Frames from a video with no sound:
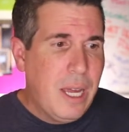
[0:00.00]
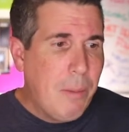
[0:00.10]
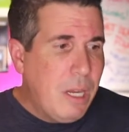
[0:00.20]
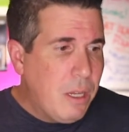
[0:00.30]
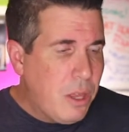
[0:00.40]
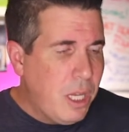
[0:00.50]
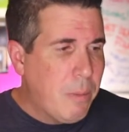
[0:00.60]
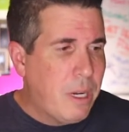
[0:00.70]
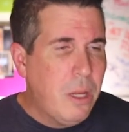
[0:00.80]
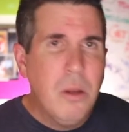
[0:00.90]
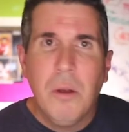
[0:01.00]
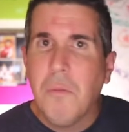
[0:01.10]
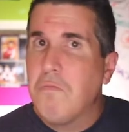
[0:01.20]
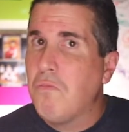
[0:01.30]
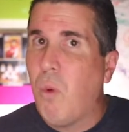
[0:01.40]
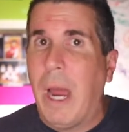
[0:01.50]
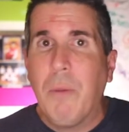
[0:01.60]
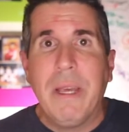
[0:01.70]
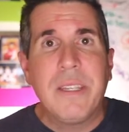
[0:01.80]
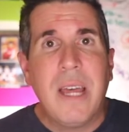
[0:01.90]
I mean, you think about it. Why
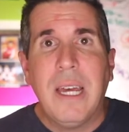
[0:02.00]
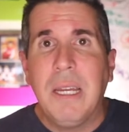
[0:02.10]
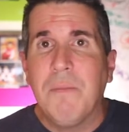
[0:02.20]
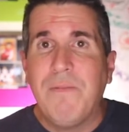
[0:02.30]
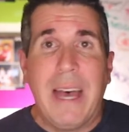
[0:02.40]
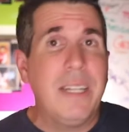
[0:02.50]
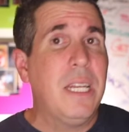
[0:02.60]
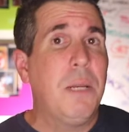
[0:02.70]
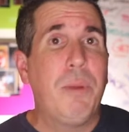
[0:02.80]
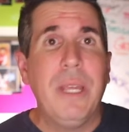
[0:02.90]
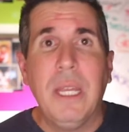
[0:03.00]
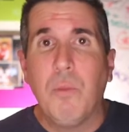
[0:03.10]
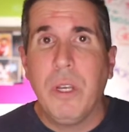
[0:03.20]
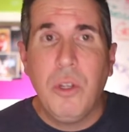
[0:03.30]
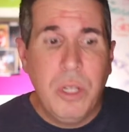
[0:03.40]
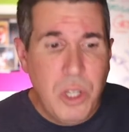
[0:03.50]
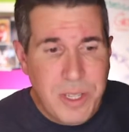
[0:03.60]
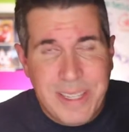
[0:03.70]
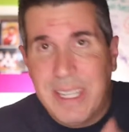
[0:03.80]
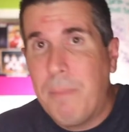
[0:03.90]
waste time validating a plan when you can
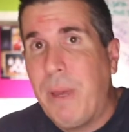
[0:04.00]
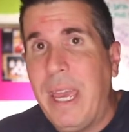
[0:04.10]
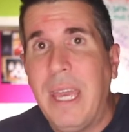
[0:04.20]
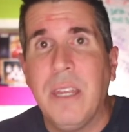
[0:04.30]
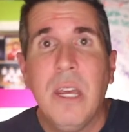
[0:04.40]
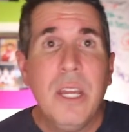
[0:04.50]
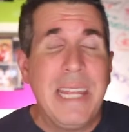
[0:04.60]
just skip ahead